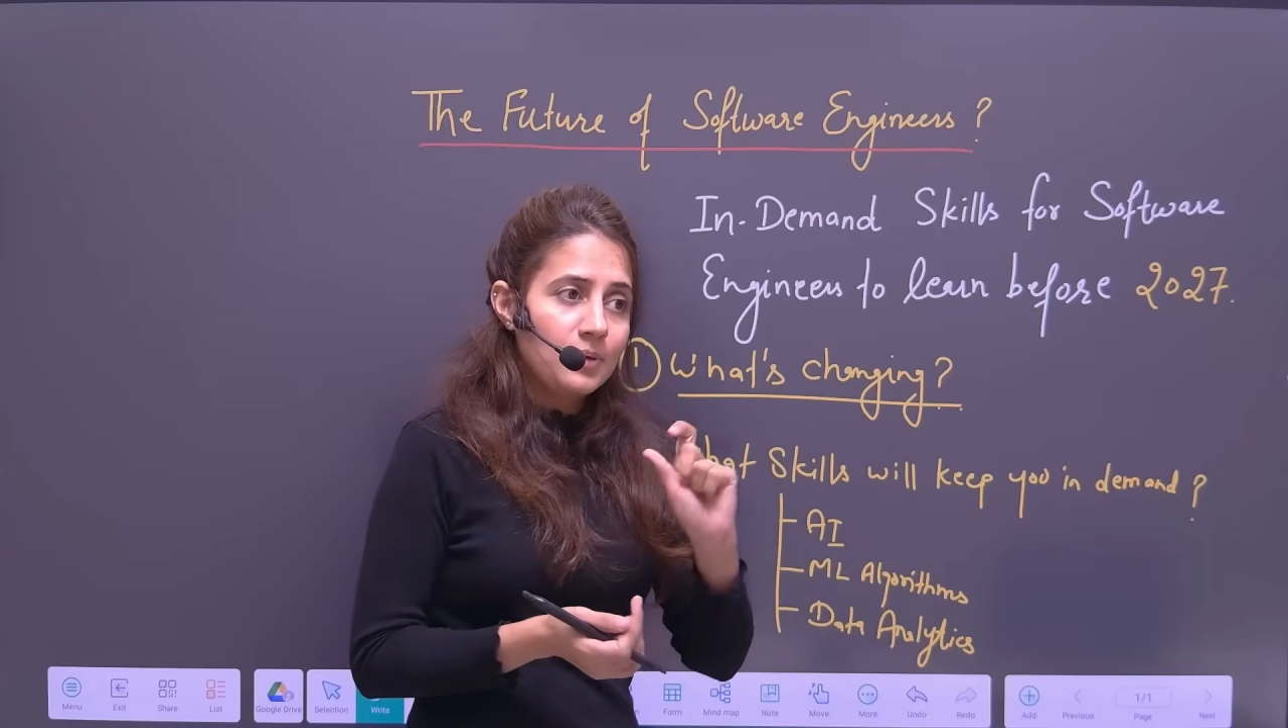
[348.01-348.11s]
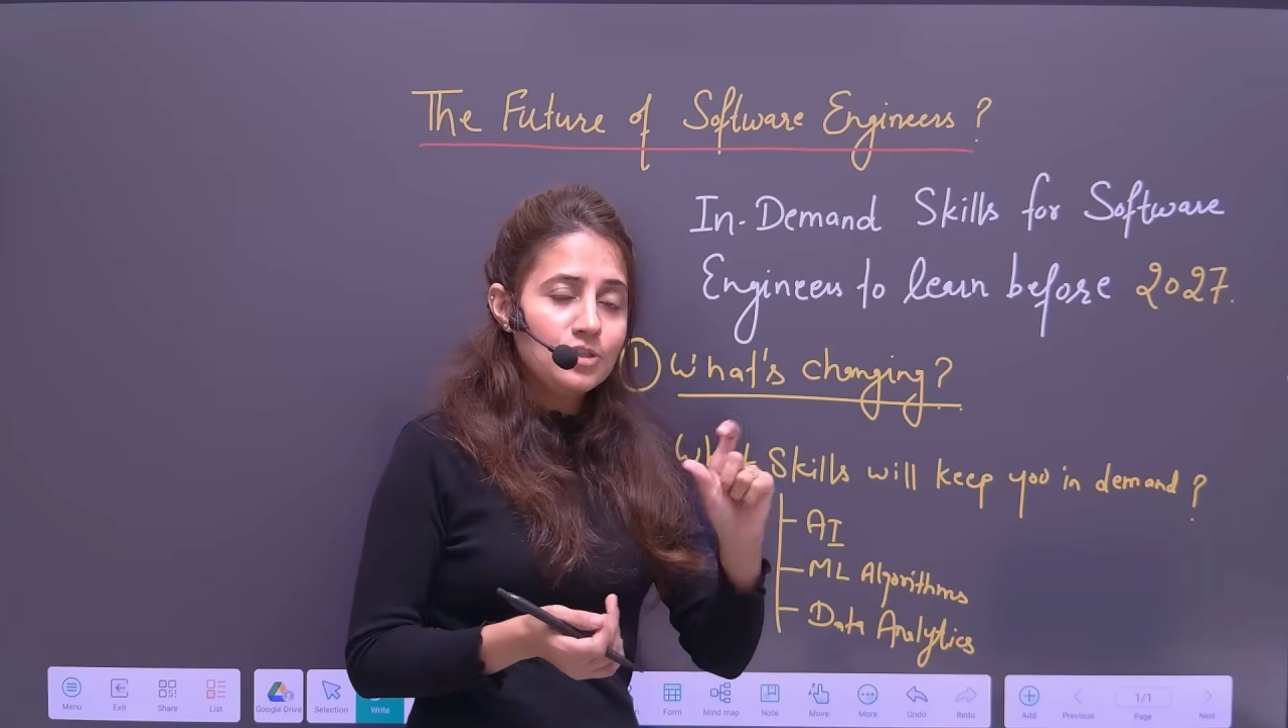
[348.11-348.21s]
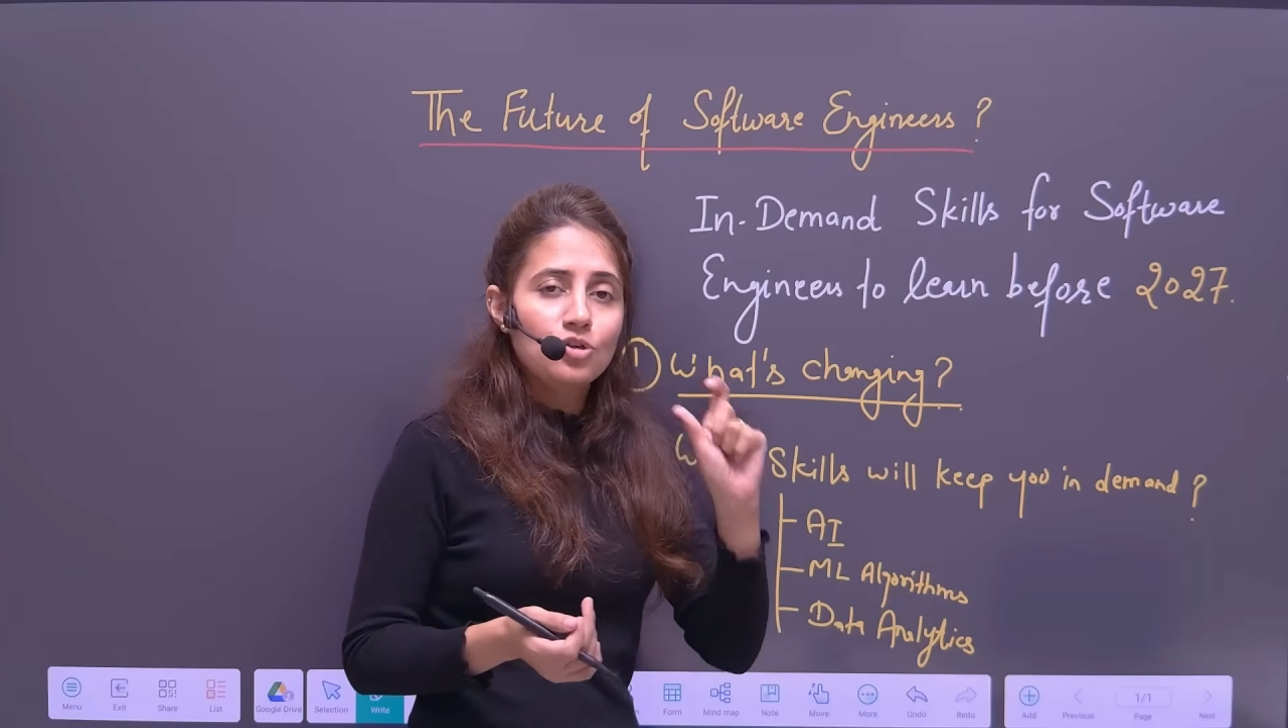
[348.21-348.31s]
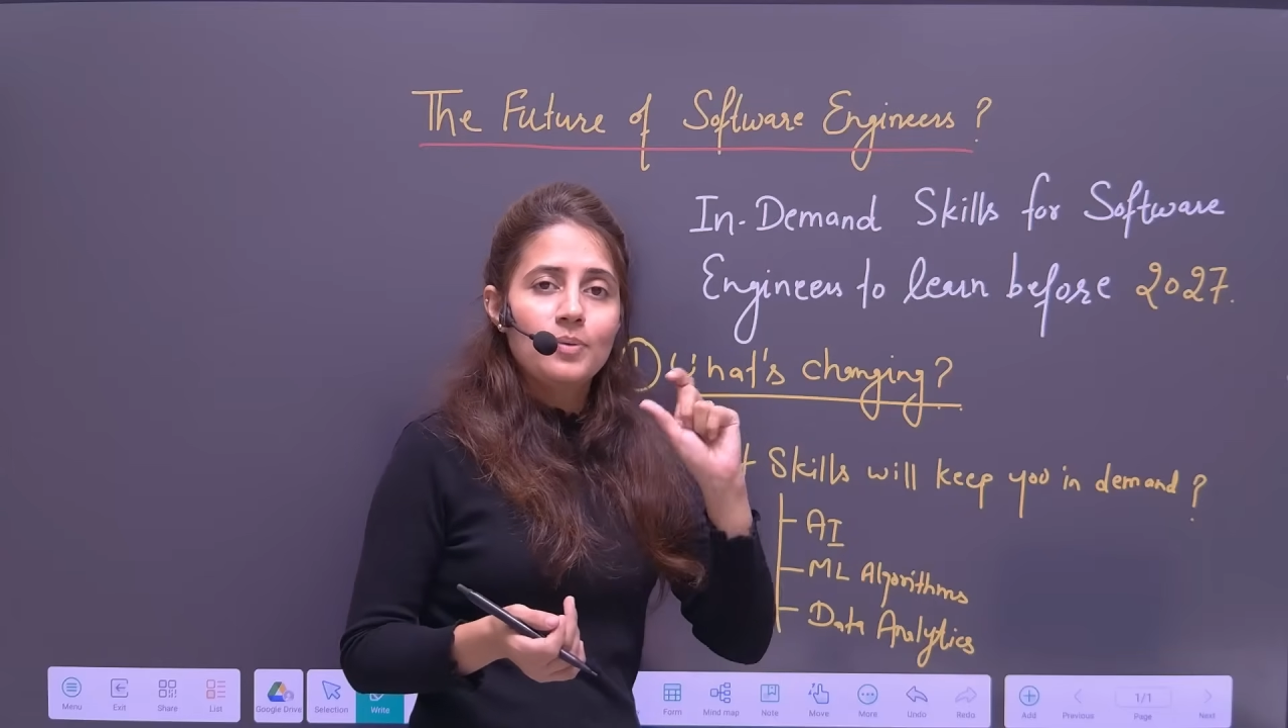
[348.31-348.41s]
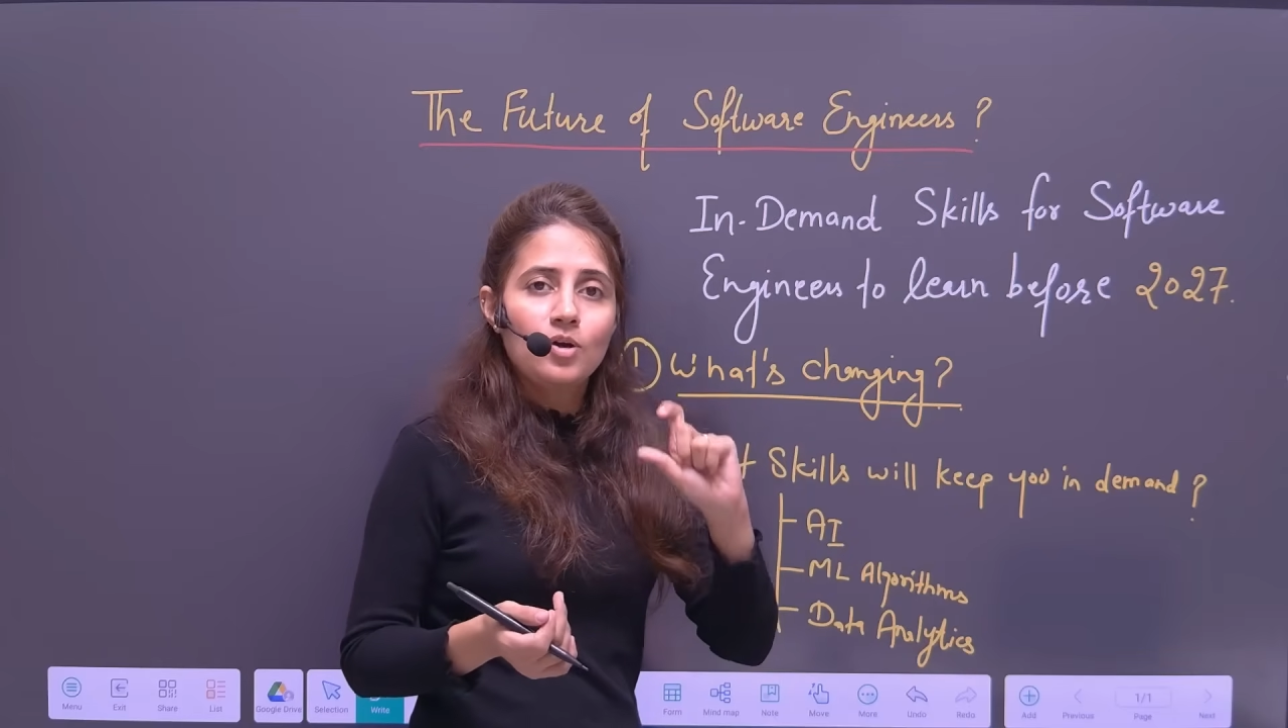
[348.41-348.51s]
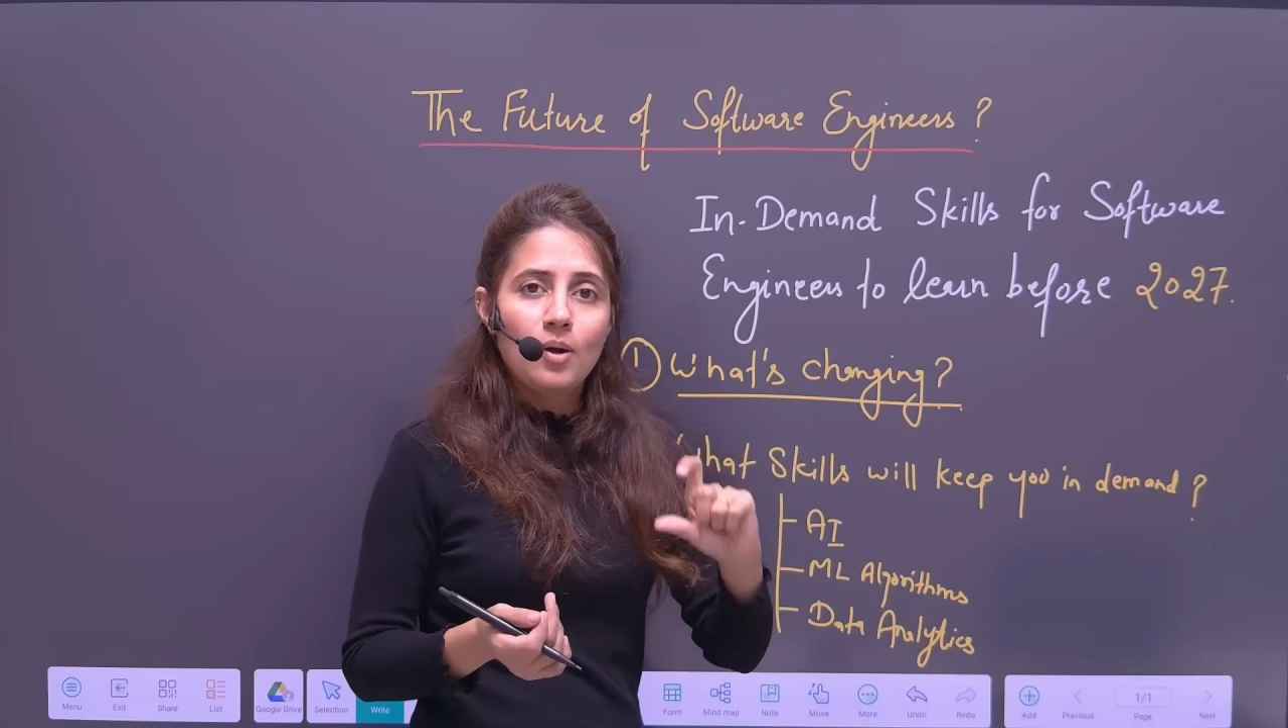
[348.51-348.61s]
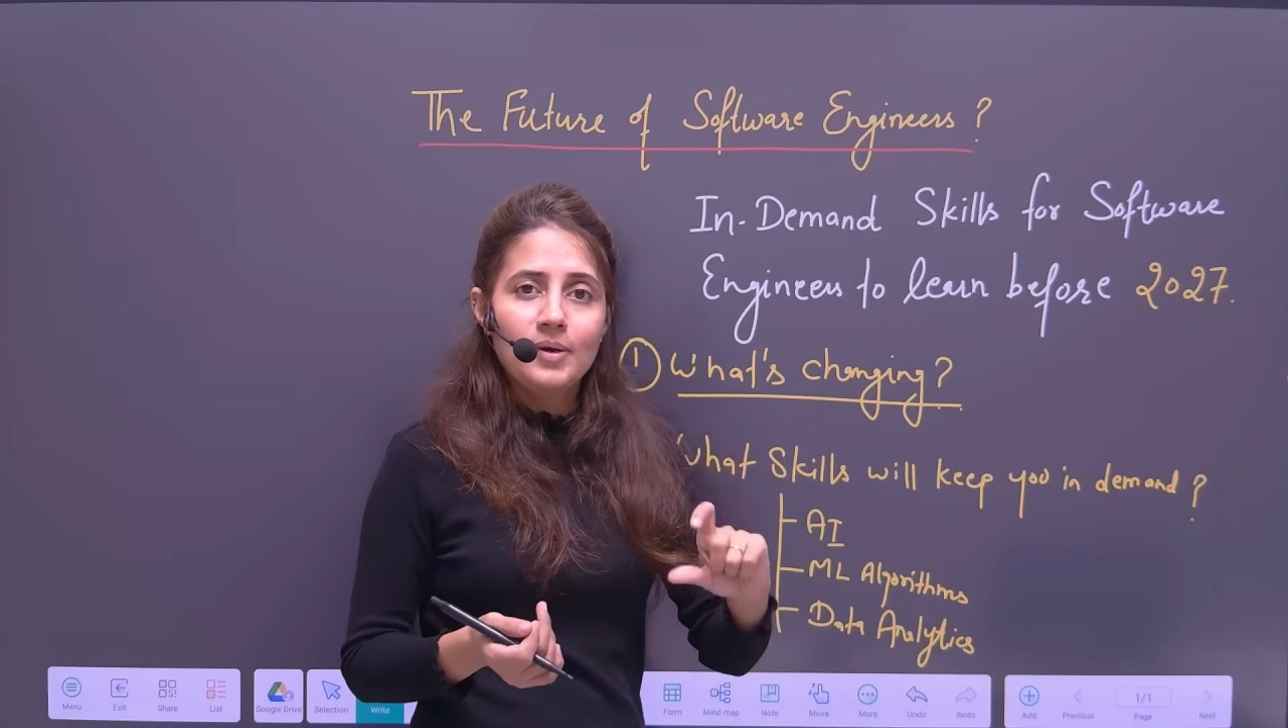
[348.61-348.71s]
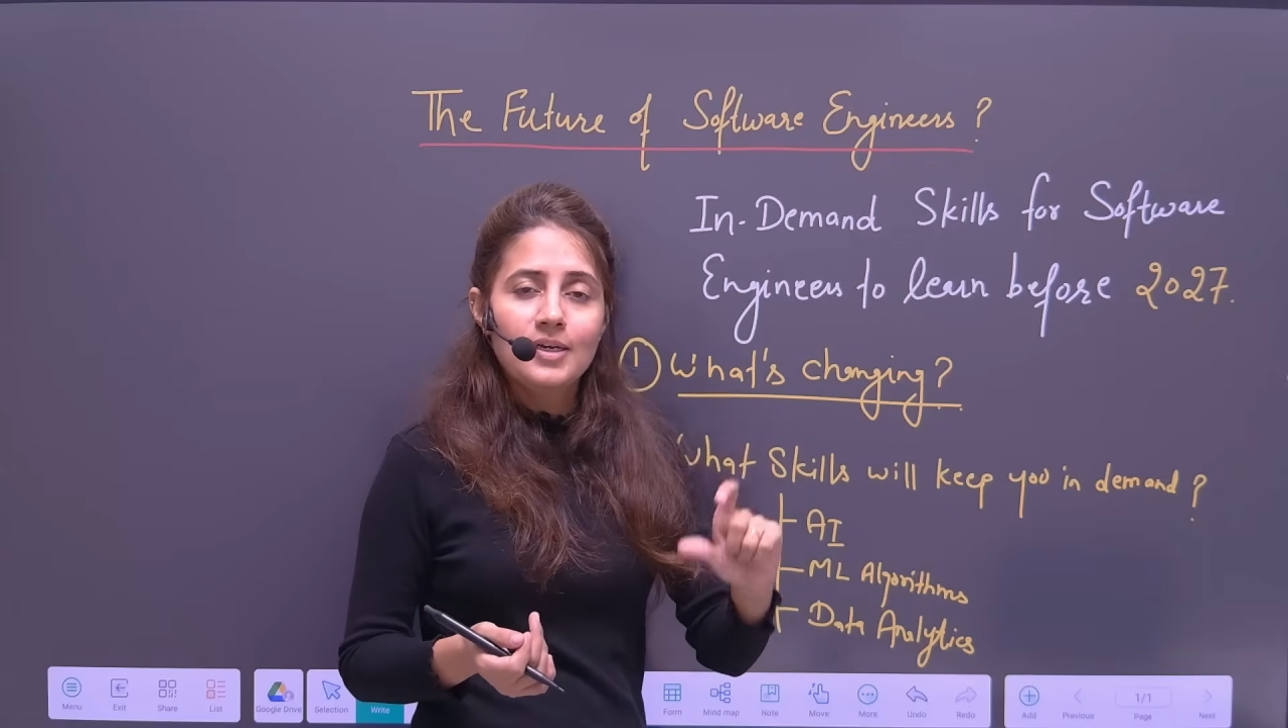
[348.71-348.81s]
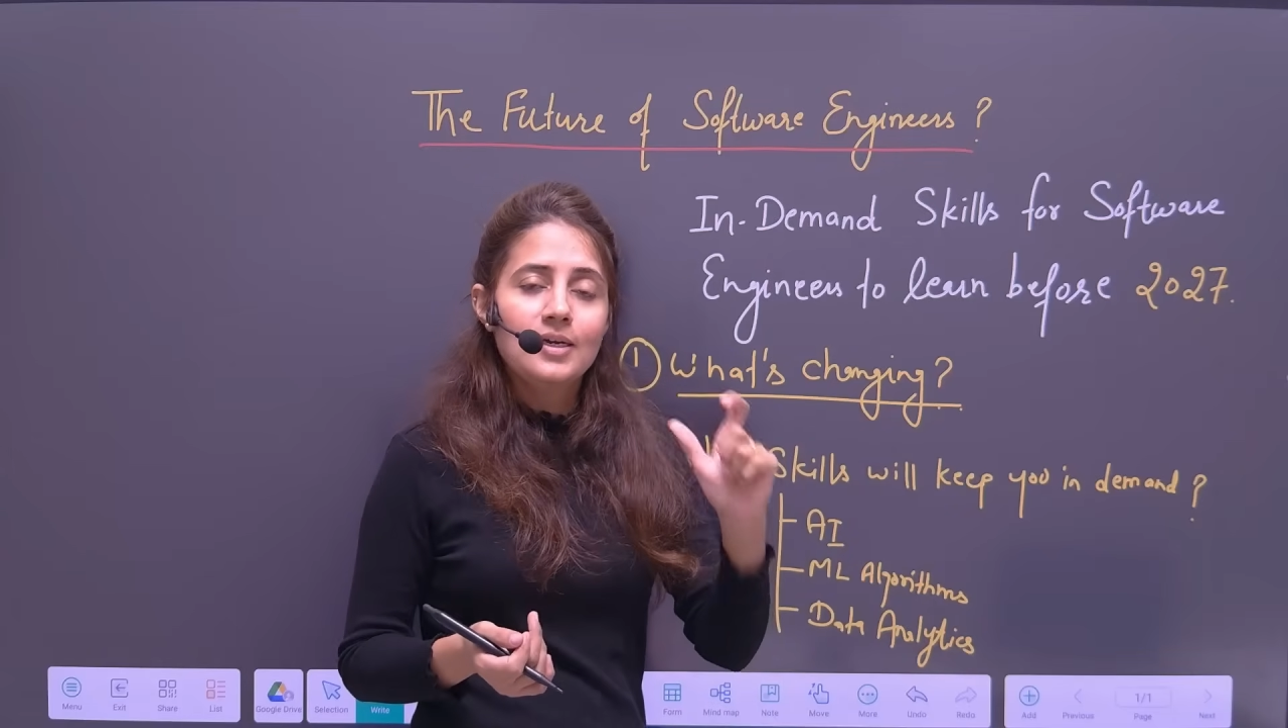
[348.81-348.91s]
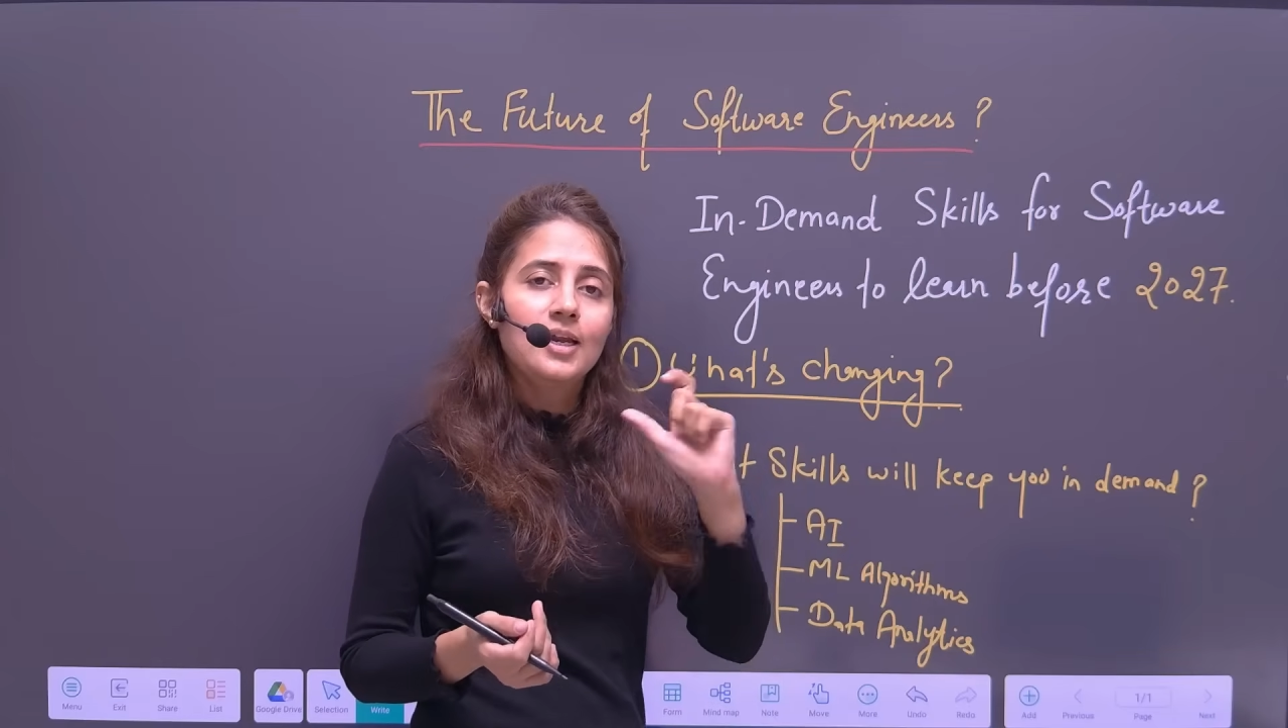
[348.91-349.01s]
please drop a
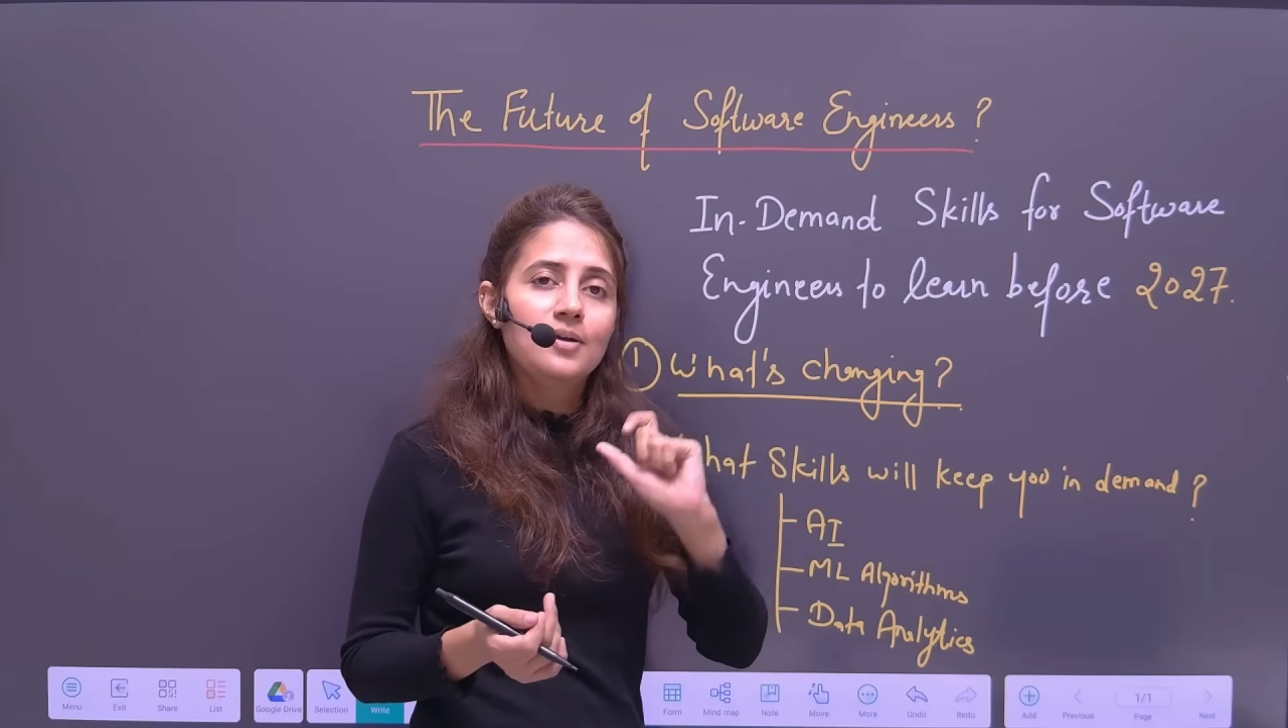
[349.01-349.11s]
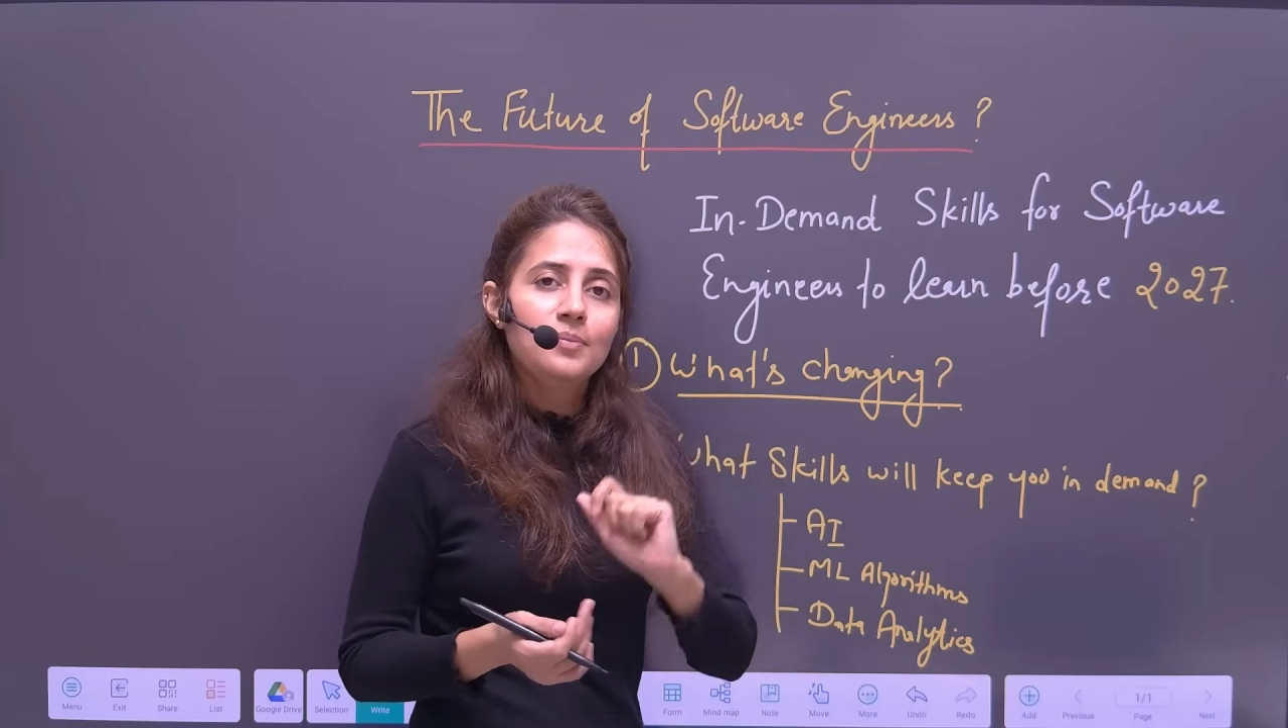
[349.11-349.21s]
comment and